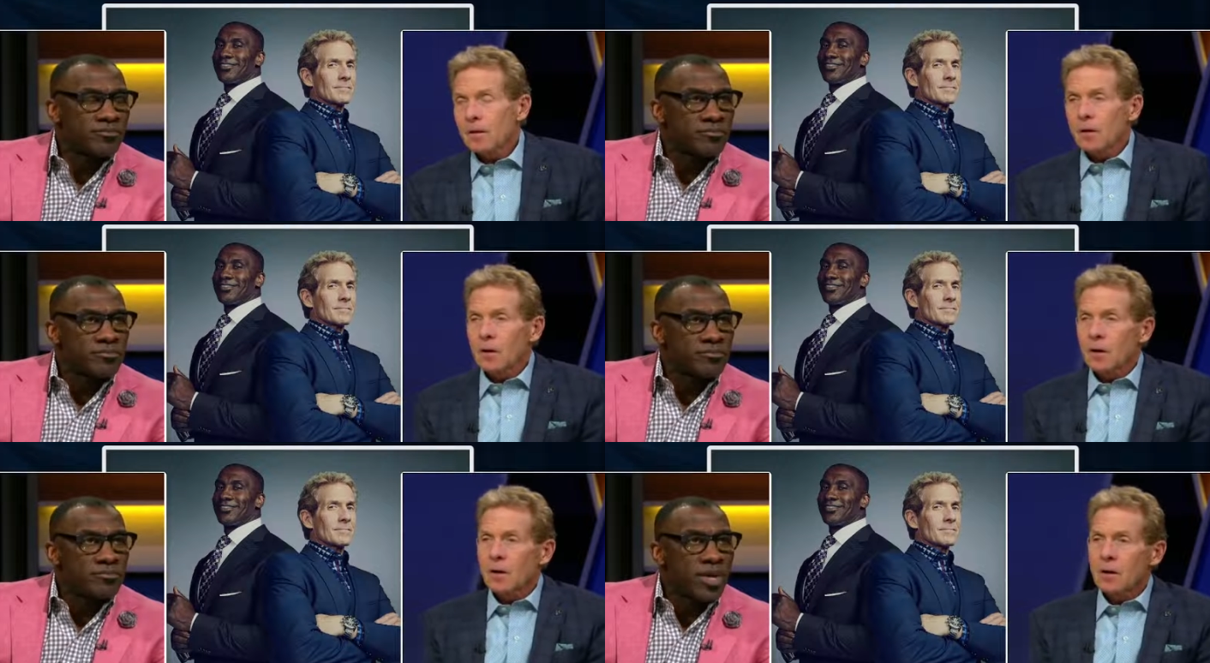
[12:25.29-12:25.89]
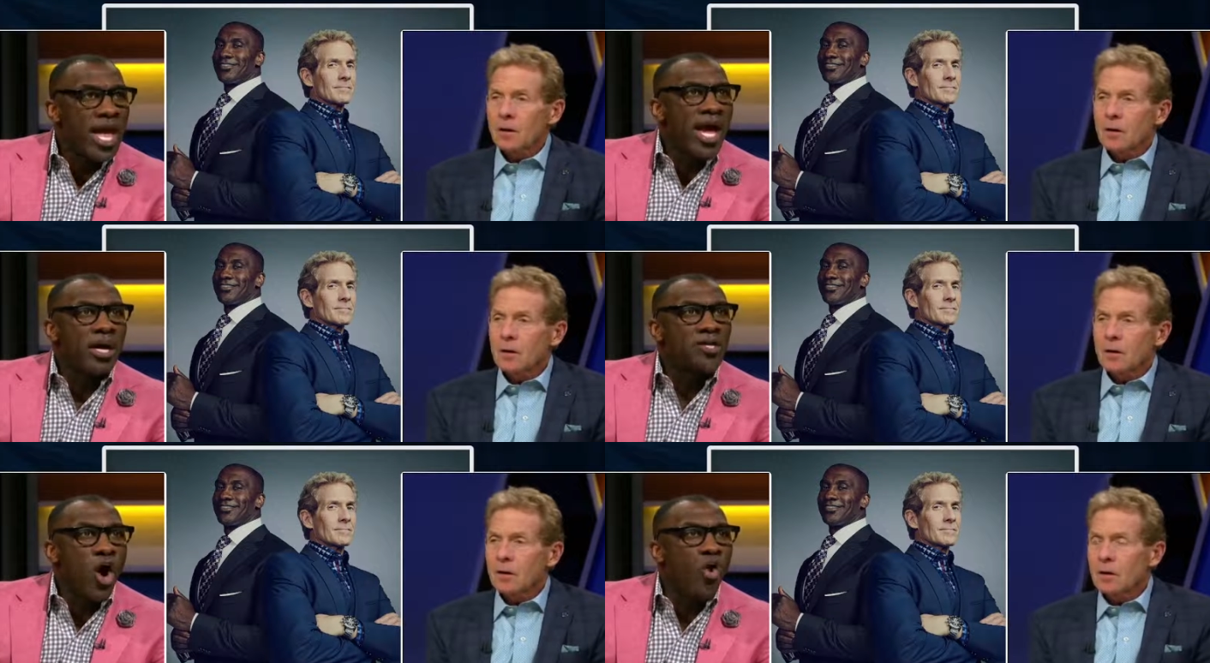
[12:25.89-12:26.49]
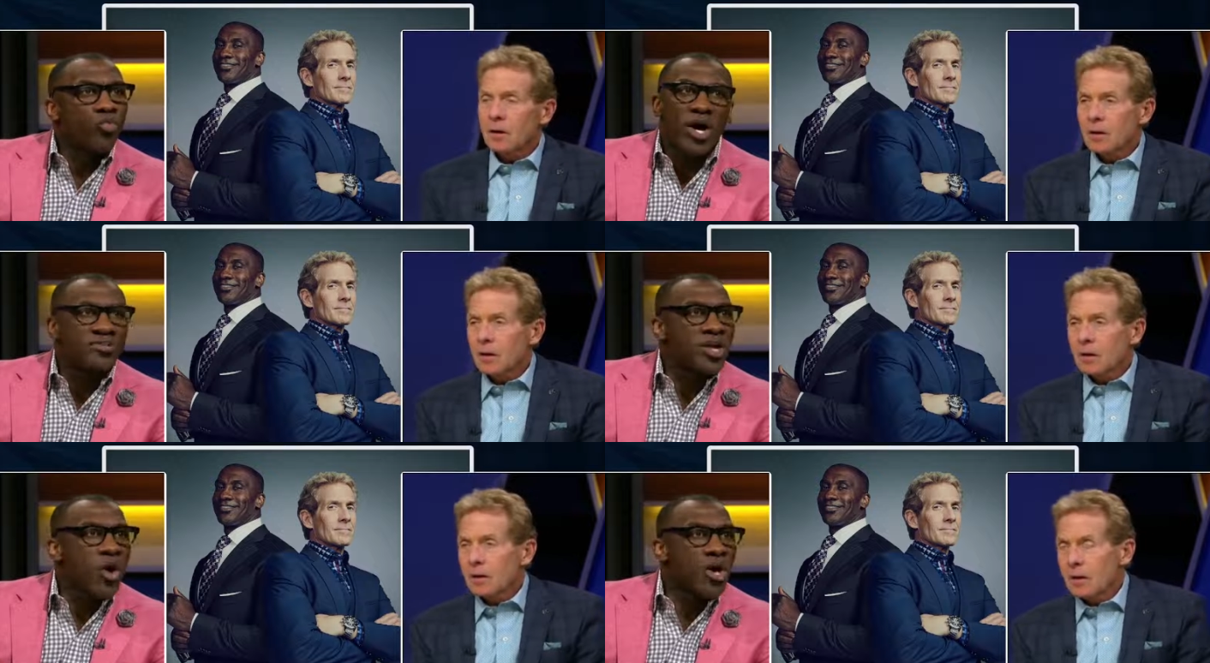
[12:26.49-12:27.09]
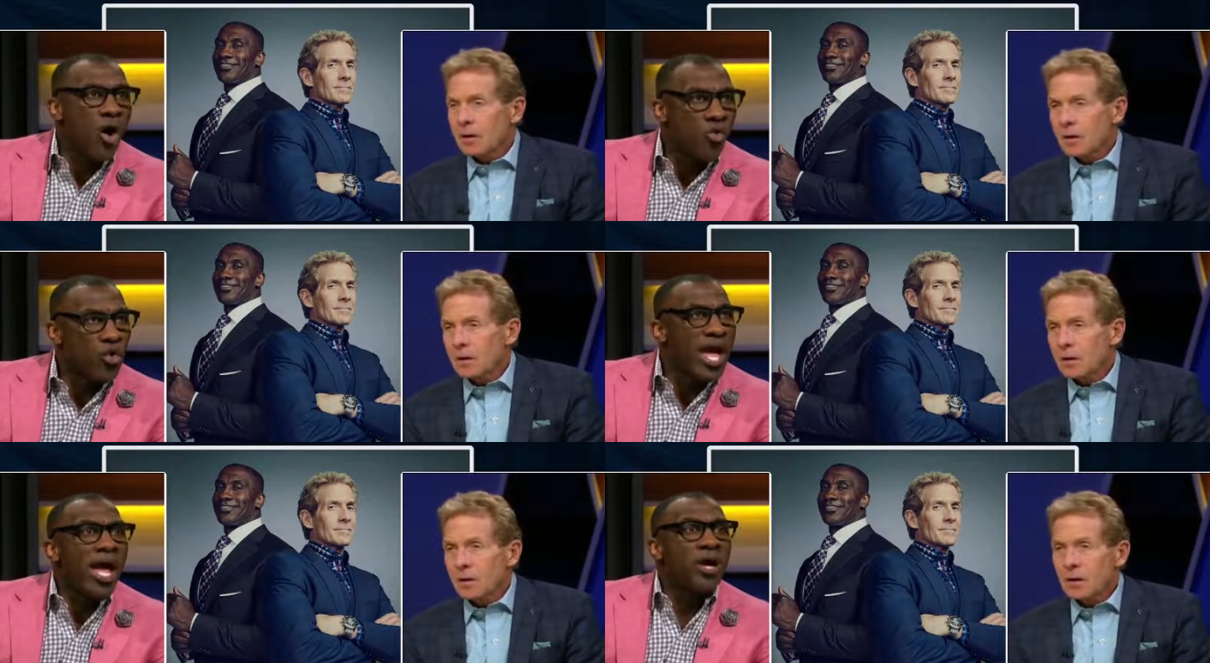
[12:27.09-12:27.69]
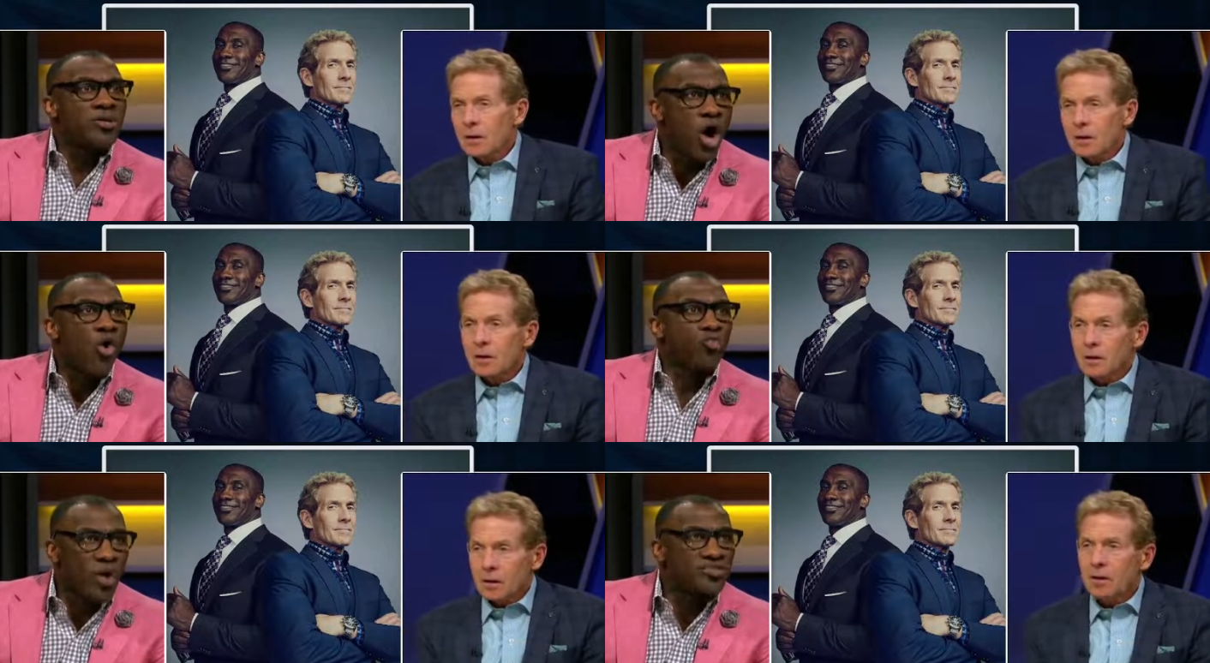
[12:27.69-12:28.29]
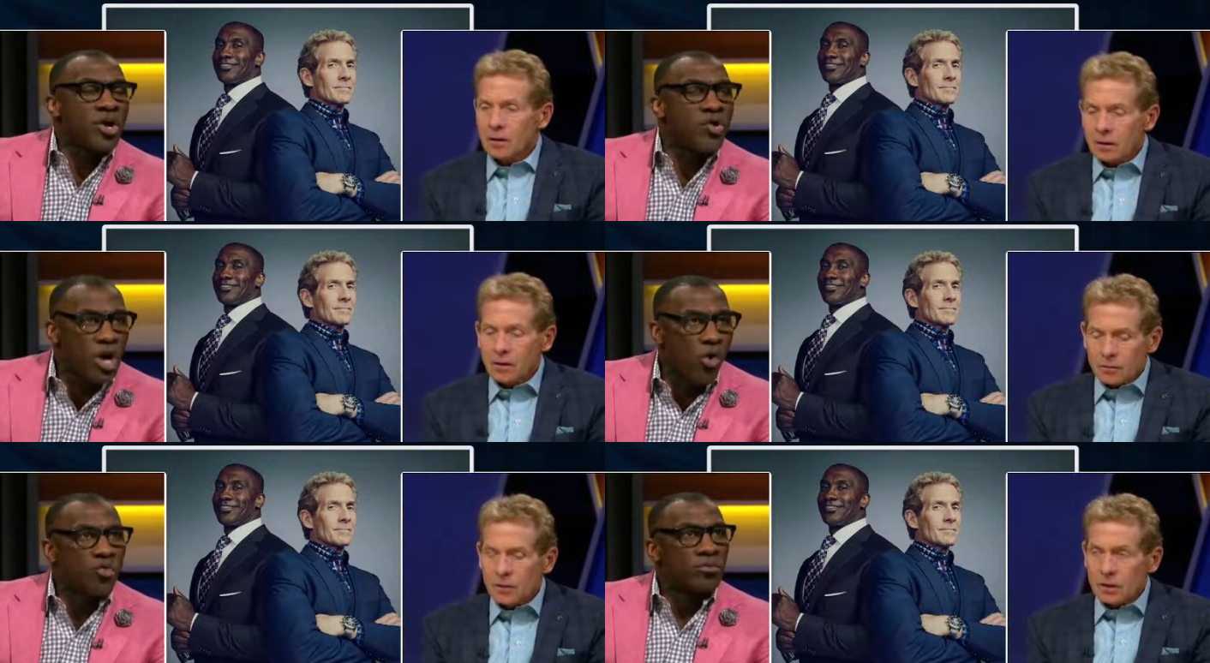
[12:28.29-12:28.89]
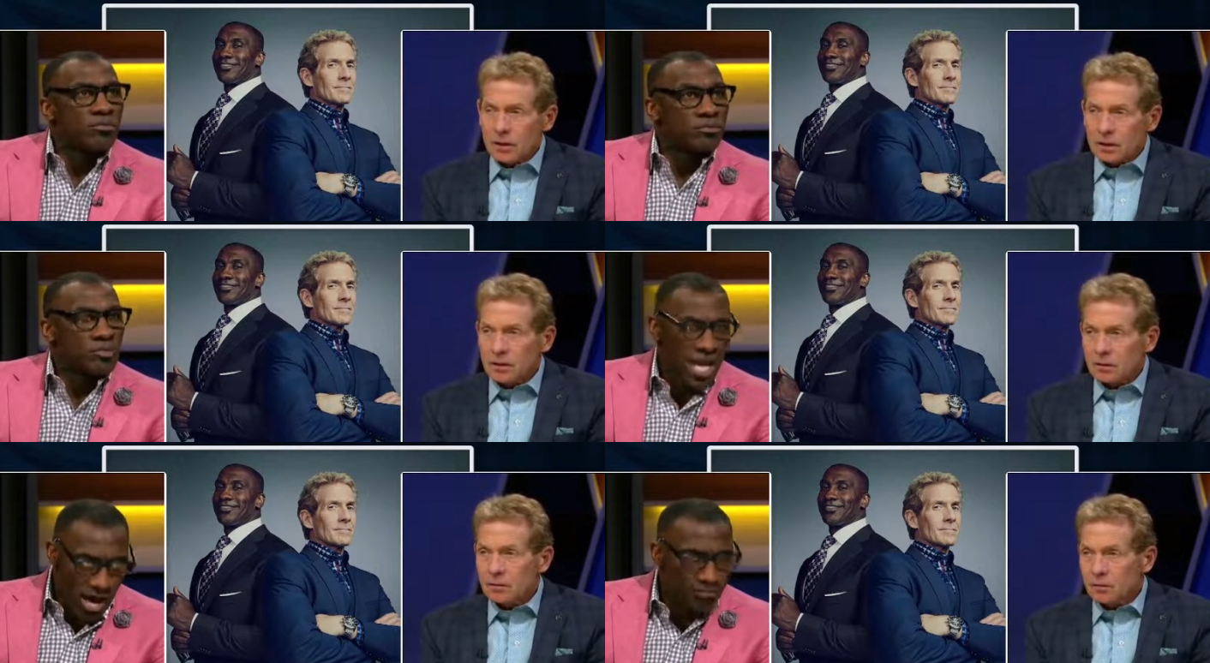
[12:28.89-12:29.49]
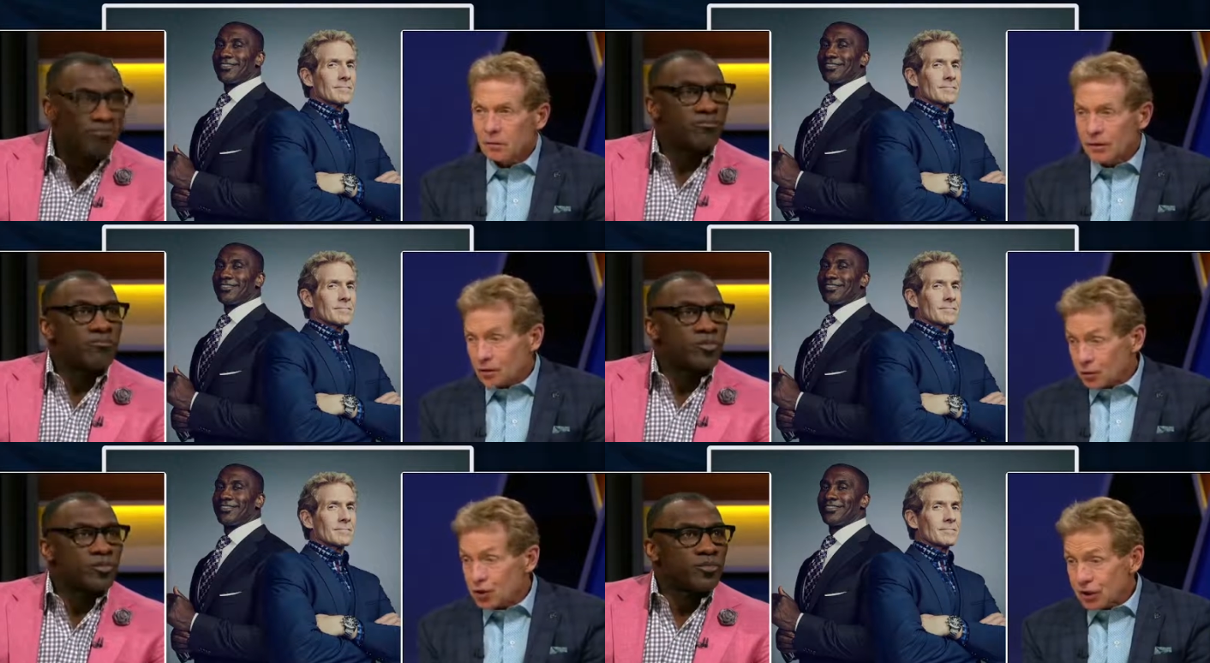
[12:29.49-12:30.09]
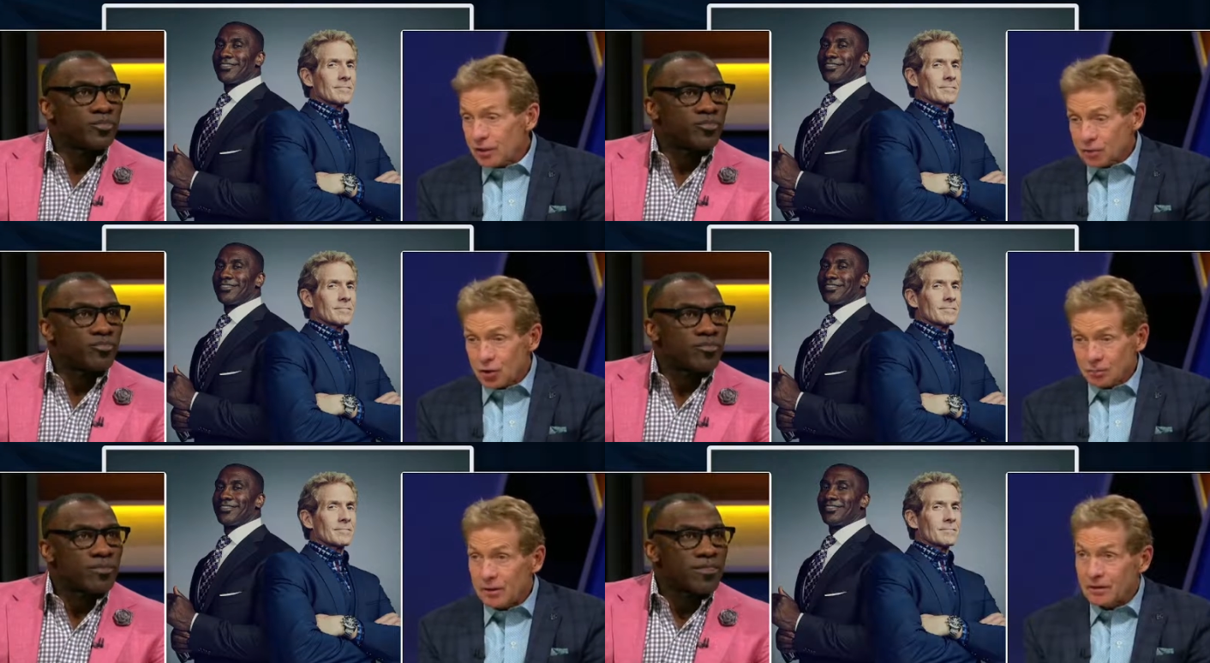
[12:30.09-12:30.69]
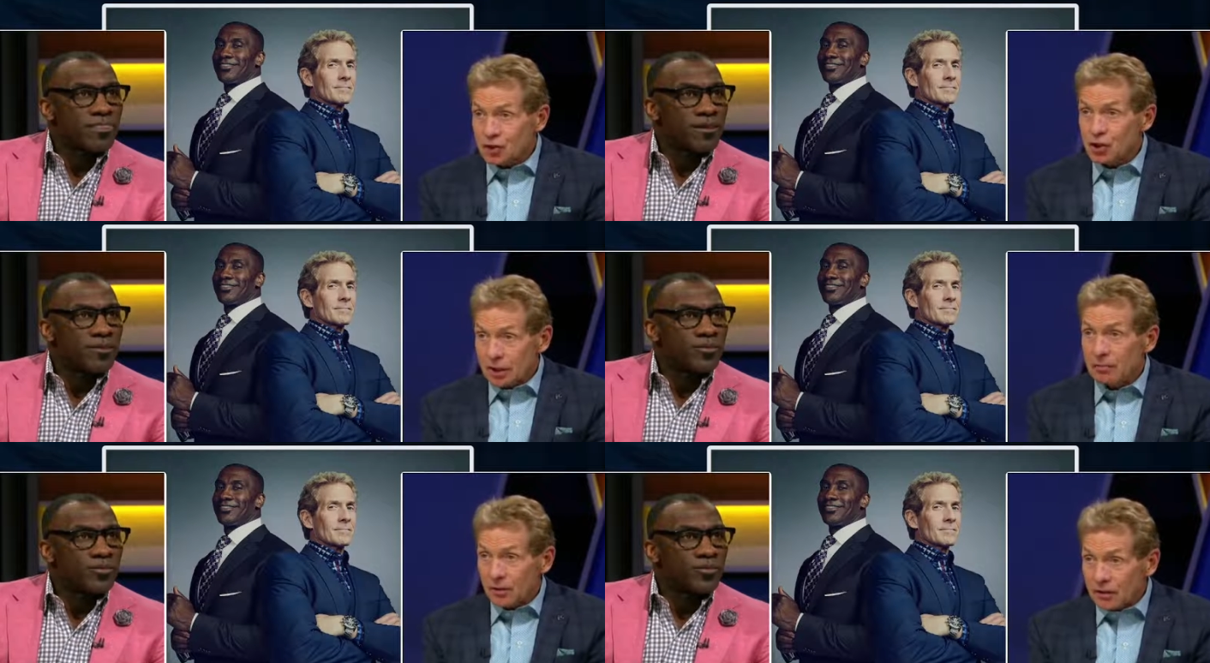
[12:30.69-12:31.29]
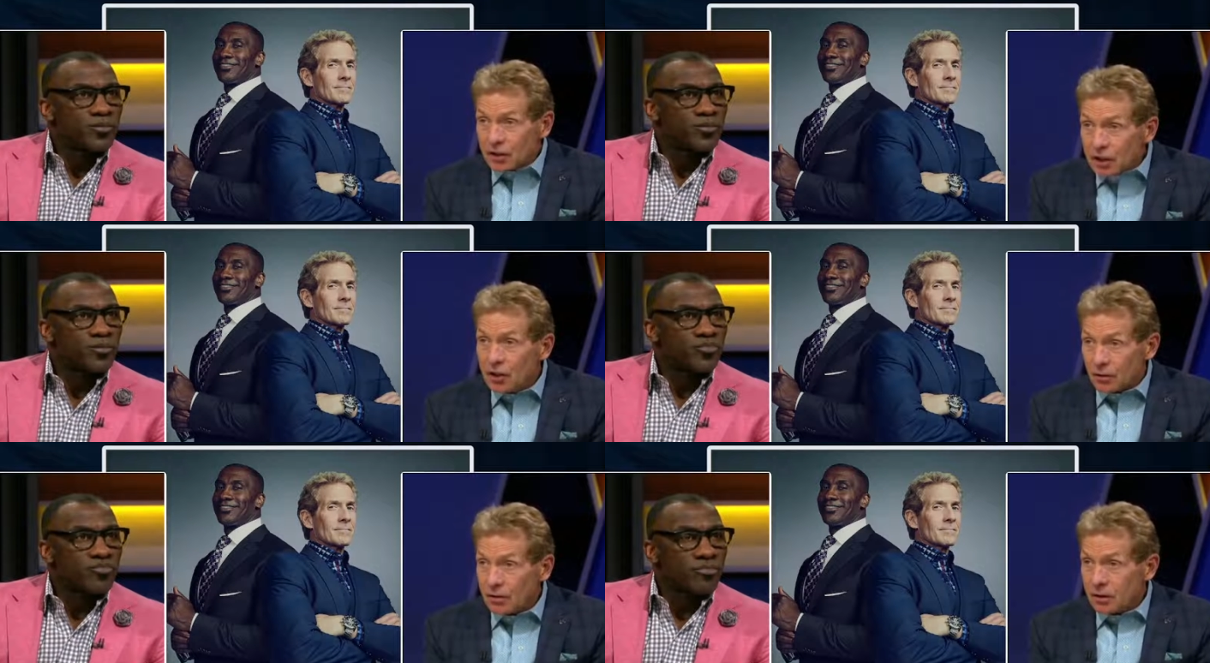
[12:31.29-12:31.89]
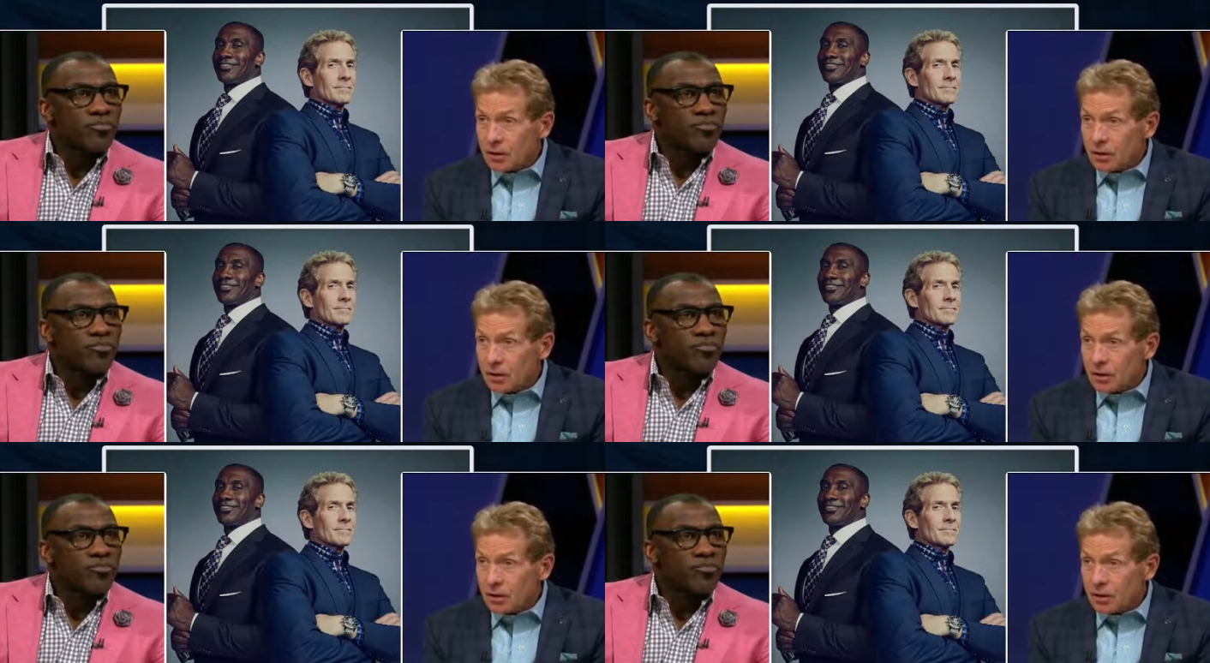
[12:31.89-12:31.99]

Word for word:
Speaker 1: Huh. Hell no, Russ don't go. Hell no, Russ don't go. Really? Yep. Well, then your
Speaker 2: GM should be the GM of the year.